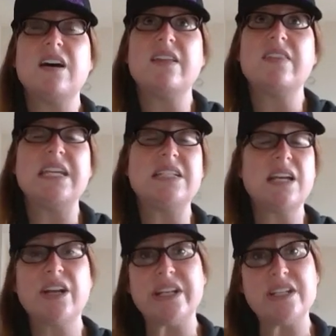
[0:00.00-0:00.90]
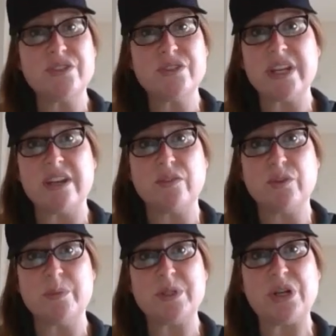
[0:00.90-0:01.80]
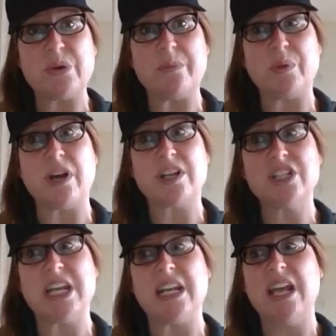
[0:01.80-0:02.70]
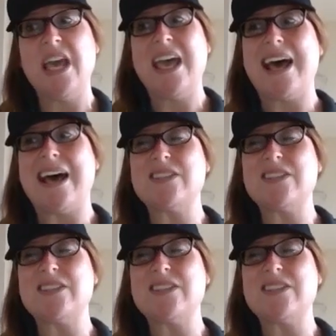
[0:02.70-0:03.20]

the entire industry of crypto and blockchain has